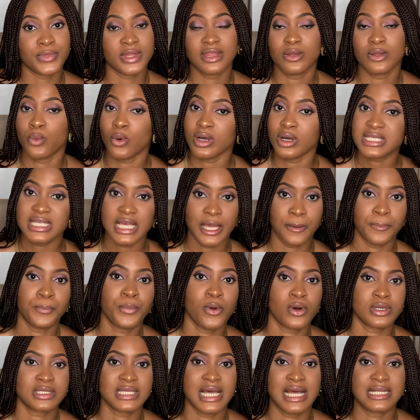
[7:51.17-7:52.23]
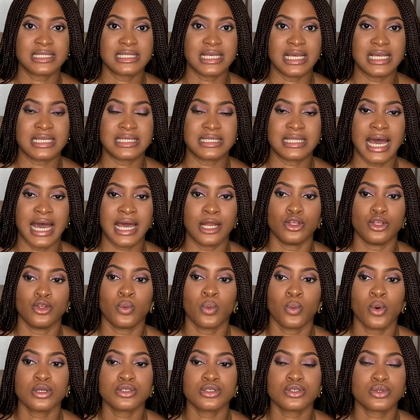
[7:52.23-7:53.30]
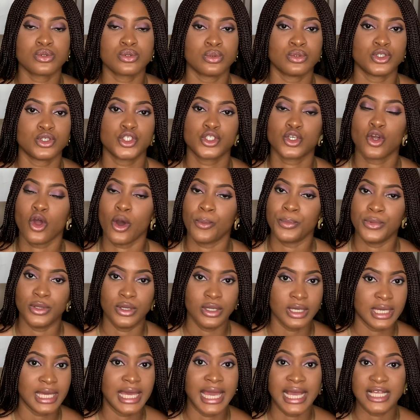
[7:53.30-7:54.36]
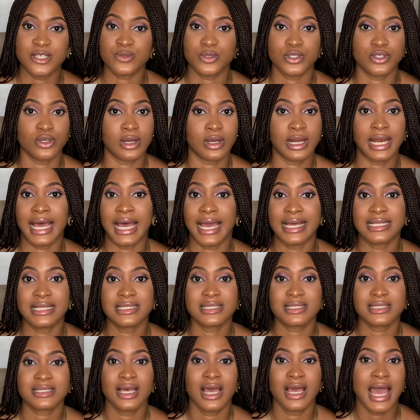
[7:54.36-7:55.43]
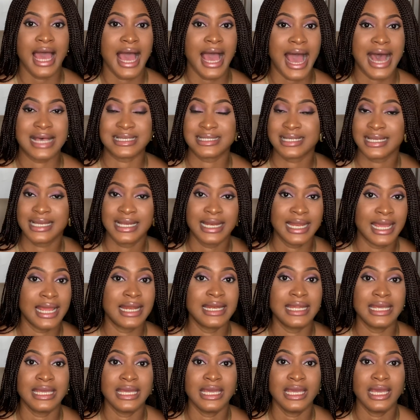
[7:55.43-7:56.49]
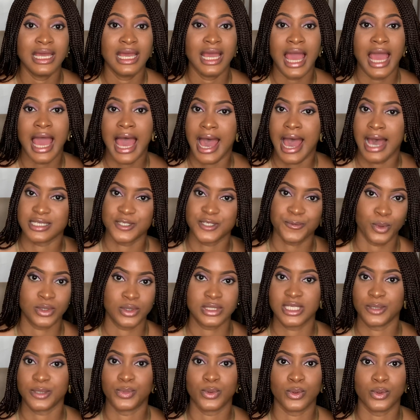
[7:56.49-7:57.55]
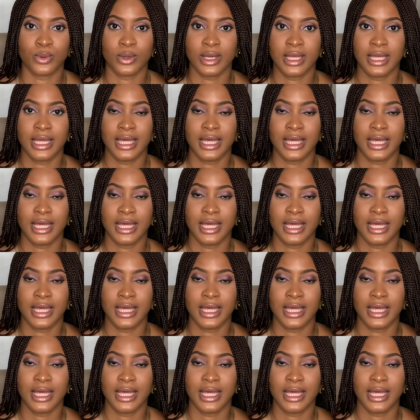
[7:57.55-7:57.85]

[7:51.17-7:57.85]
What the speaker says: What's important is that you want to communicate with your clients as clearly as possible.